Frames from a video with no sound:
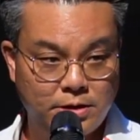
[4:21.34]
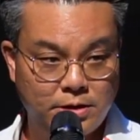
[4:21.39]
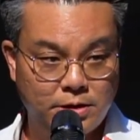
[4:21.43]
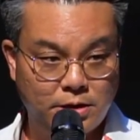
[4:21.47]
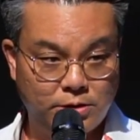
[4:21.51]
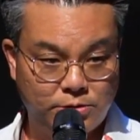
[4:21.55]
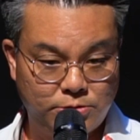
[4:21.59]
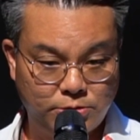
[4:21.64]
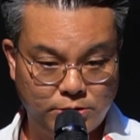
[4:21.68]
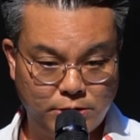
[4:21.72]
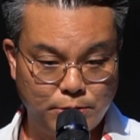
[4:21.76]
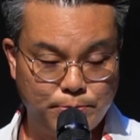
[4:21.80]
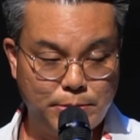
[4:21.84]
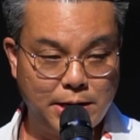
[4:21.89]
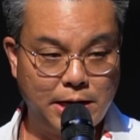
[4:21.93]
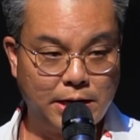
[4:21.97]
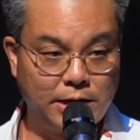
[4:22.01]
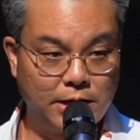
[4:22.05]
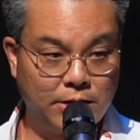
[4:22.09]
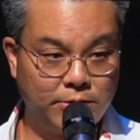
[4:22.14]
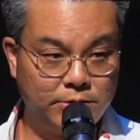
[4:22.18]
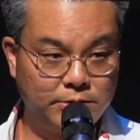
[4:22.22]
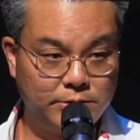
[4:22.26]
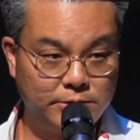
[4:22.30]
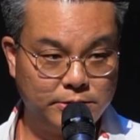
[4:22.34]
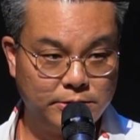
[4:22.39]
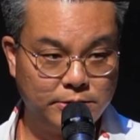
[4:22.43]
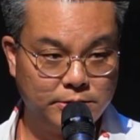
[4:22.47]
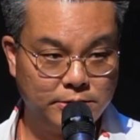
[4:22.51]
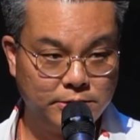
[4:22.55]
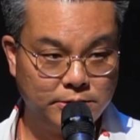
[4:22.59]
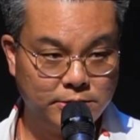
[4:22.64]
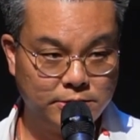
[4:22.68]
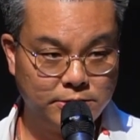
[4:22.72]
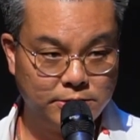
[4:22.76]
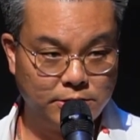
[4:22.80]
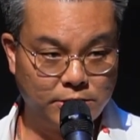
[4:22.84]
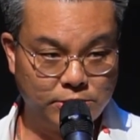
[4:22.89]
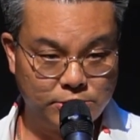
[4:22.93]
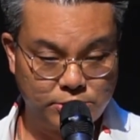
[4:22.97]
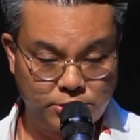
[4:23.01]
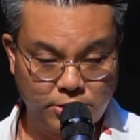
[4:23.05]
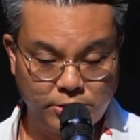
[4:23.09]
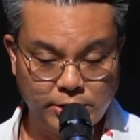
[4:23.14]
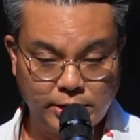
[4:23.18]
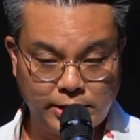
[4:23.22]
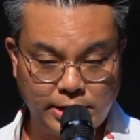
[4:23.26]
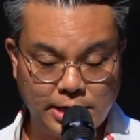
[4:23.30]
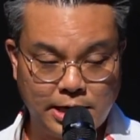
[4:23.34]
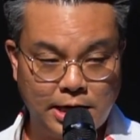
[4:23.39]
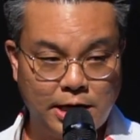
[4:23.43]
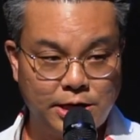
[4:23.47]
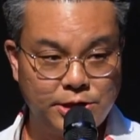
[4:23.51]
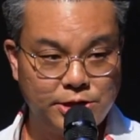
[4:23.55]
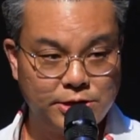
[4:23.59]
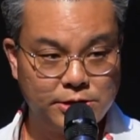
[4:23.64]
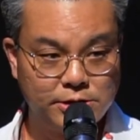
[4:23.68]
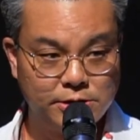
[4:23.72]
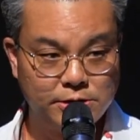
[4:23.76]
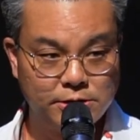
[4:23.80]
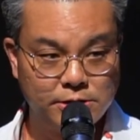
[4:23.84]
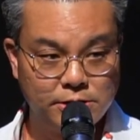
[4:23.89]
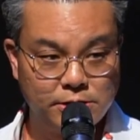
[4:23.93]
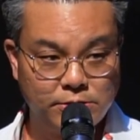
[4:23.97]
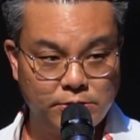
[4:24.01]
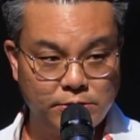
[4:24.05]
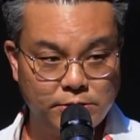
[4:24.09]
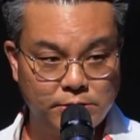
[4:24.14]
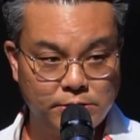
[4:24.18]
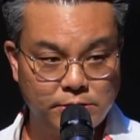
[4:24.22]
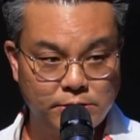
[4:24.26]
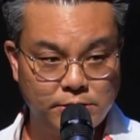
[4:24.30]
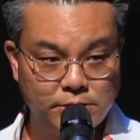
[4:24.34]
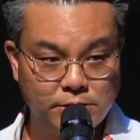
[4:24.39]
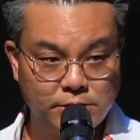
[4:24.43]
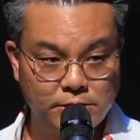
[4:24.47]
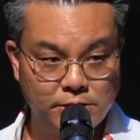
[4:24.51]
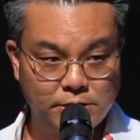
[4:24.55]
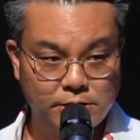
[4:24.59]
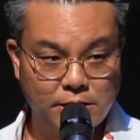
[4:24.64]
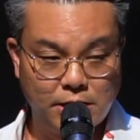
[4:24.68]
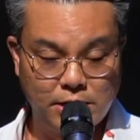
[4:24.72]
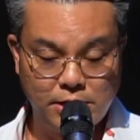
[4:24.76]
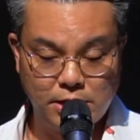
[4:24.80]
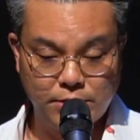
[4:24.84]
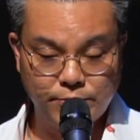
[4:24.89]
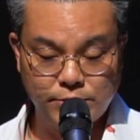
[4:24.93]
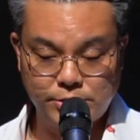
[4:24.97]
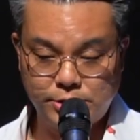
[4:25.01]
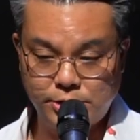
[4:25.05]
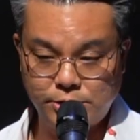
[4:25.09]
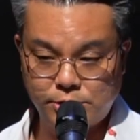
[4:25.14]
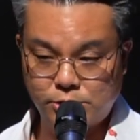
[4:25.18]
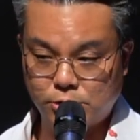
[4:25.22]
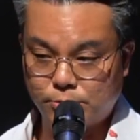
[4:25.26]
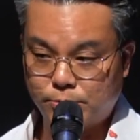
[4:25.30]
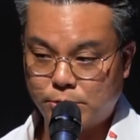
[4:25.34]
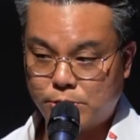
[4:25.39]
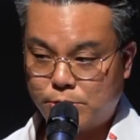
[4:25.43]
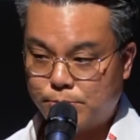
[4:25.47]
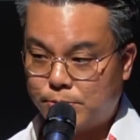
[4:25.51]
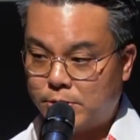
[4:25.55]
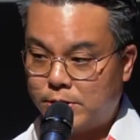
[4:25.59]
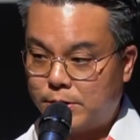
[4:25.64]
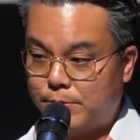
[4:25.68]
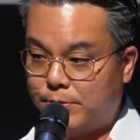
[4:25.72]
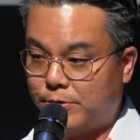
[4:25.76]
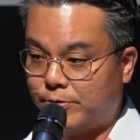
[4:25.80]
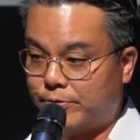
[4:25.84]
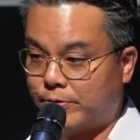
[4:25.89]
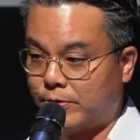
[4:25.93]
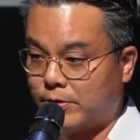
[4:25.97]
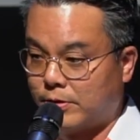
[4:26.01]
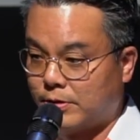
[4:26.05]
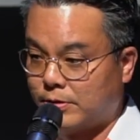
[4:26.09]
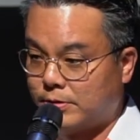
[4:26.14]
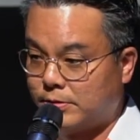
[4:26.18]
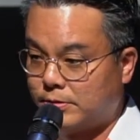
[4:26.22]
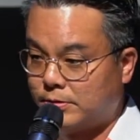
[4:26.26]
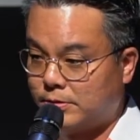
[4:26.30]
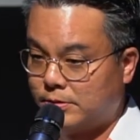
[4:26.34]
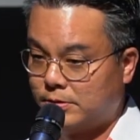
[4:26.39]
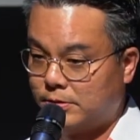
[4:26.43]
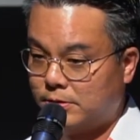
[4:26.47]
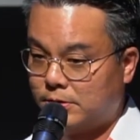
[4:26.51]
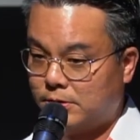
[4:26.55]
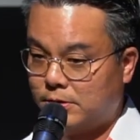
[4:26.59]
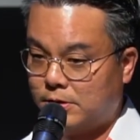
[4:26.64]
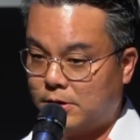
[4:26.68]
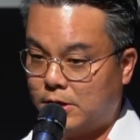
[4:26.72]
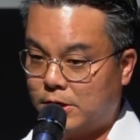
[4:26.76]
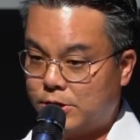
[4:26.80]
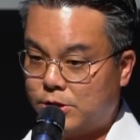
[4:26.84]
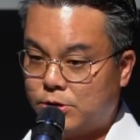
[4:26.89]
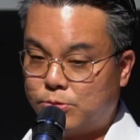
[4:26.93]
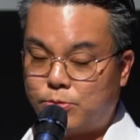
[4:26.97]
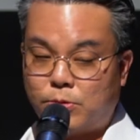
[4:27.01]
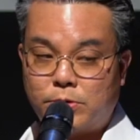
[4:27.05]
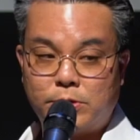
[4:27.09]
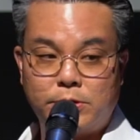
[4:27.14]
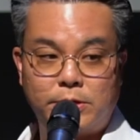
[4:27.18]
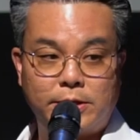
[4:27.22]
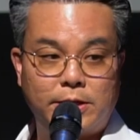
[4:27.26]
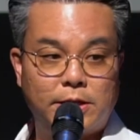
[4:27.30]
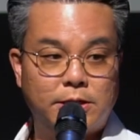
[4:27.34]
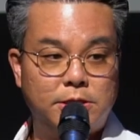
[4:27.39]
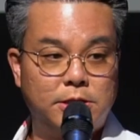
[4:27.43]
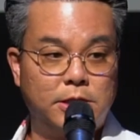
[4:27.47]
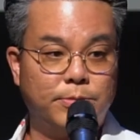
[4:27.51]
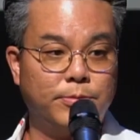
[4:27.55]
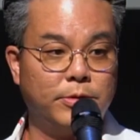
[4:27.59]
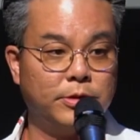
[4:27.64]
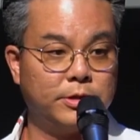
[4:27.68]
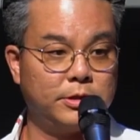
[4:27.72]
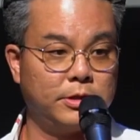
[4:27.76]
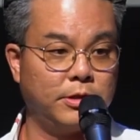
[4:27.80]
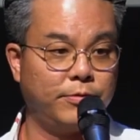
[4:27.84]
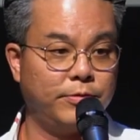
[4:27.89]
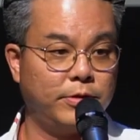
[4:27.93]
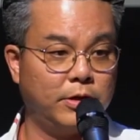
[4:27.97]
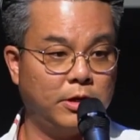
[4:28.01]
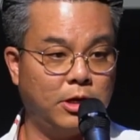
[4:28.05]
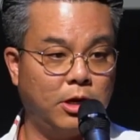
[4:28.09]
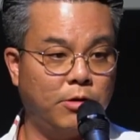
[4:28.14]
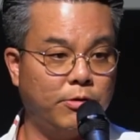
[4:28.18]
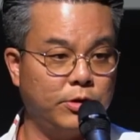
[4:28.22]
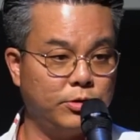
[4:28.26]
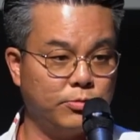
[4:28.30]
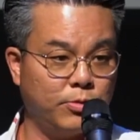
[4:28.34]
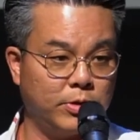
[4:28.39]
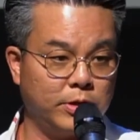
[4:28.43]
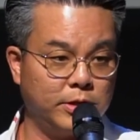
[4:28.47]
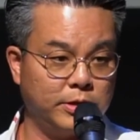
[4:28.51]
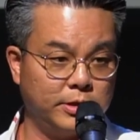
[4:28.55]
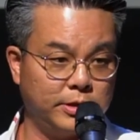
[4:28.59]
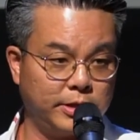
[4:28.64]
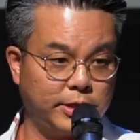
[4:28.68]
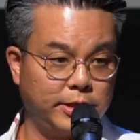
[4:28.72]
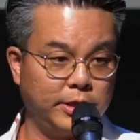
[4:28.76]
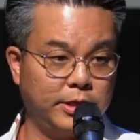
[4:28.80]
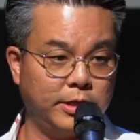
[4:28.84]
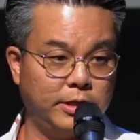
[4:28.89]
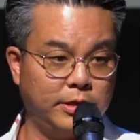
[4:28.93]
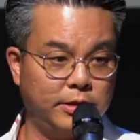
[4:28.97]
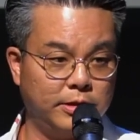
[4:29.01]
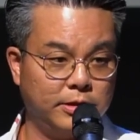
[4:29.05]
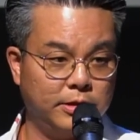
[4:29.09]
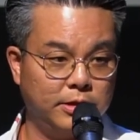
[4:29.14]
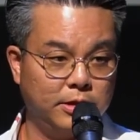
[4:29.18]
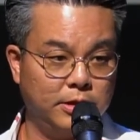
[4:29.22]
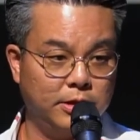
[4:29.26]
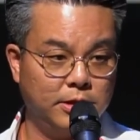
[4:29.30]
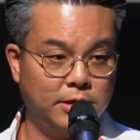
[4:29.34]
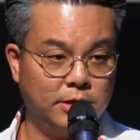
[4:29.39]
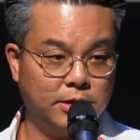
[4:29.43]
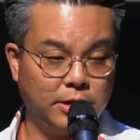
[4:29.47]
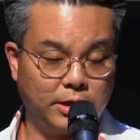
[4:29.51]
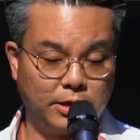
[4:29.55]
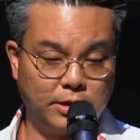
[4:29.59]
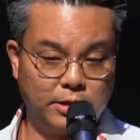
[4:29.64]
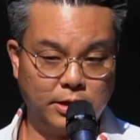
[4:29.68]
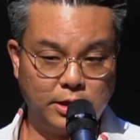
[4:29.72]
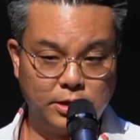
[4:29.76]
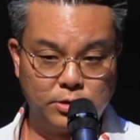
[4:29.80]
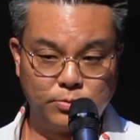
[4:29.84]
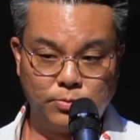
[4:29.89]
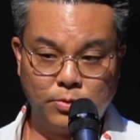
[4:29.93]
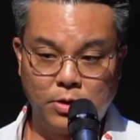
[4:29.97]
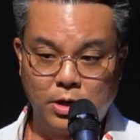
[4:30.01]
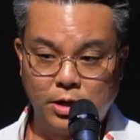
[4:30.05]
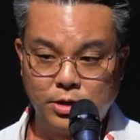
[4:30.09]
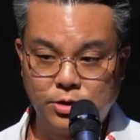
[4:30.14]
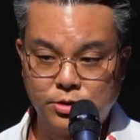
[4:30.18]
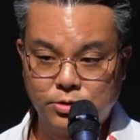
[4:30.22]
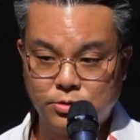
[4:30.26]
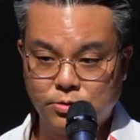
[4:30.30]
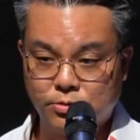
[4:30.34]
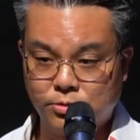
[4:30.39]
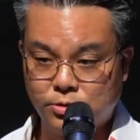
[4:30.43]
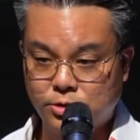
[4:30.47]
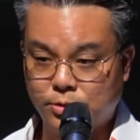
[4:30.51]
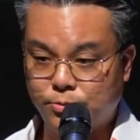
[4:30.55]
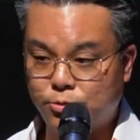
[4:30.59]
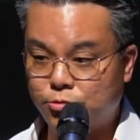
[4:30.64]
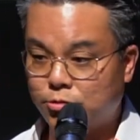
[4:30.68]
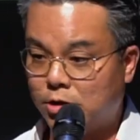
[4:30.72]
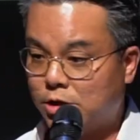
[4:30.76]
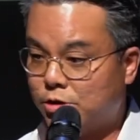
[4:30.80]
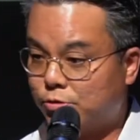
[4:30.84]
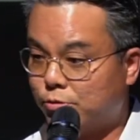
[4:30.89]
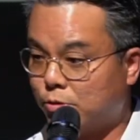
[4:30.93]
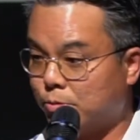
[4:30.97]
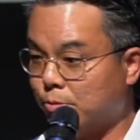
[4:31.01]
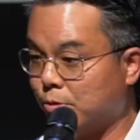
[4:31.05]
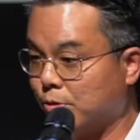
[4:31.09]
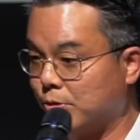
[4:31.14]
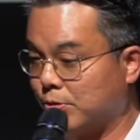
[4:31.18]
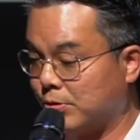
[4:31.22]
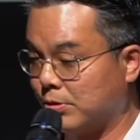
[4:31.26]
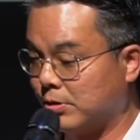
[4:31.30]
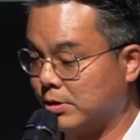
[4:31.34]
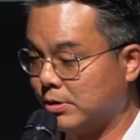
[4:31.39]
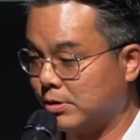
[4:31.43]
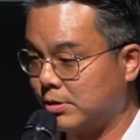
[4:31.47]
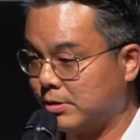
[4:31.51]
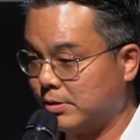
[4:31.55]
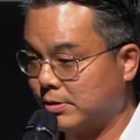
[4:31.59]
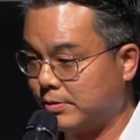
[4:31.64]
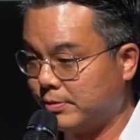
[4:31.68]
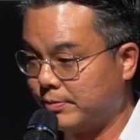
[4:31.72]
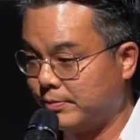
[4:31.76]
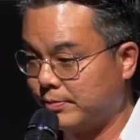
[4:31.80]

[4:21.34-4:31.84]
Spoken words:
I took the bag out and saw the cash. I never seen so much money before. I just wanted to get some of the stuff that I always wanted as a kid, like a nice watch or some Transformer toys.